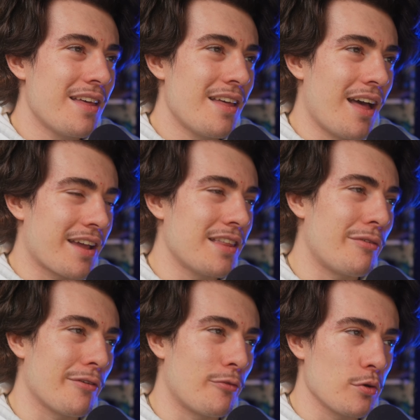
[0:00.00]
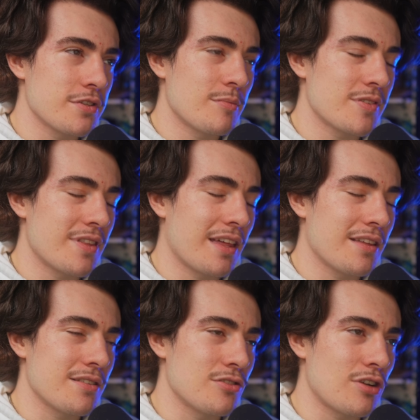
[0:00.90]
I could definitely force some
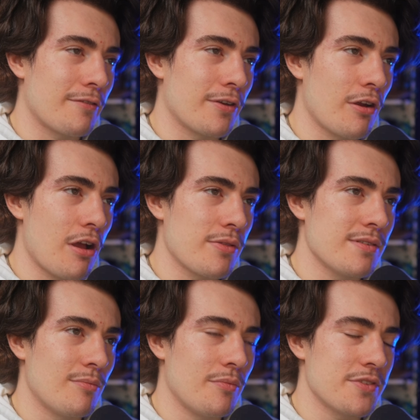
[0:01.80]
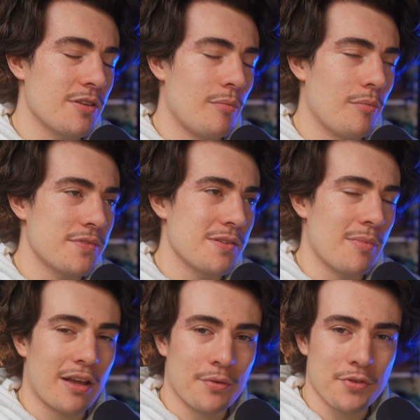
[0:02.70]
things and try to figure out some
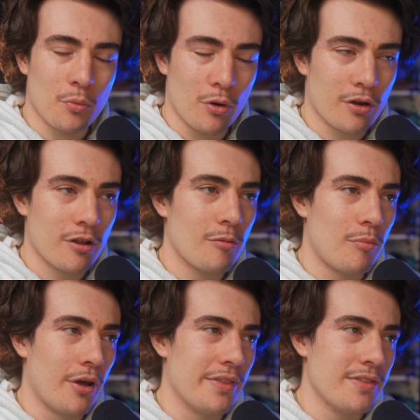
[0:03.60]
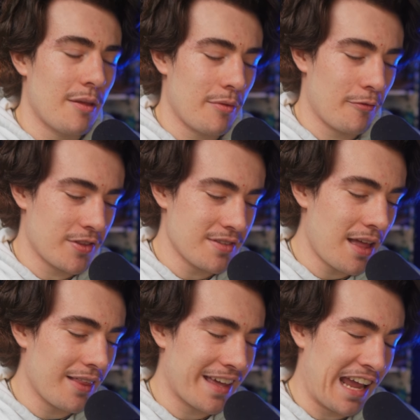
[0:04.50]
angles that work. But if it's
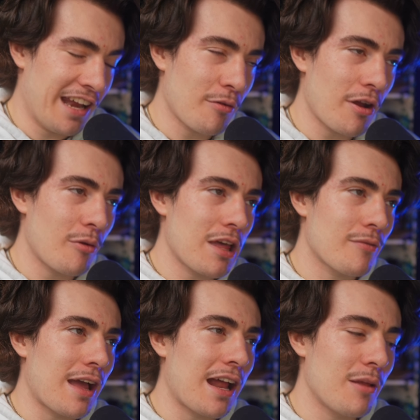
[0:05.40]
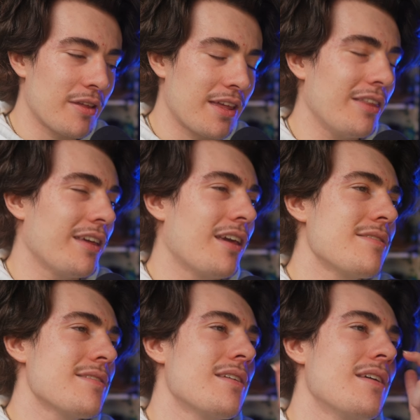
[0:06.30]
not like hitting right away, I've kind of been killing
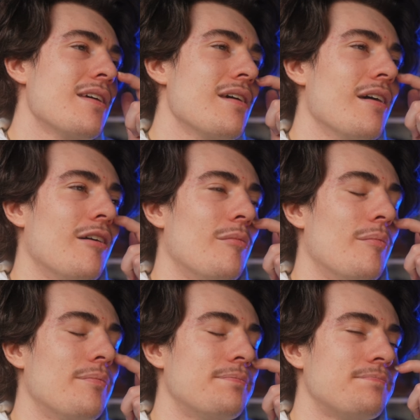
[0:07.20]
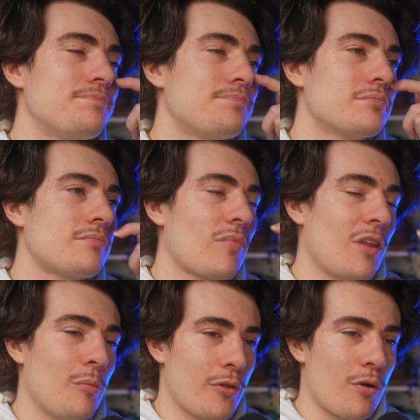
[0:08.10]
it.
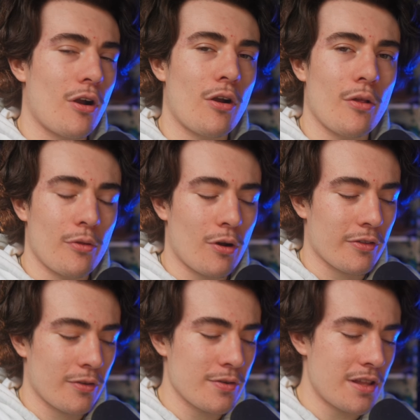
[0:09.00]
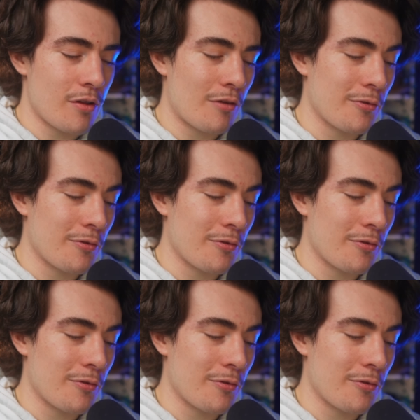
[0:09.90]
But there is another offer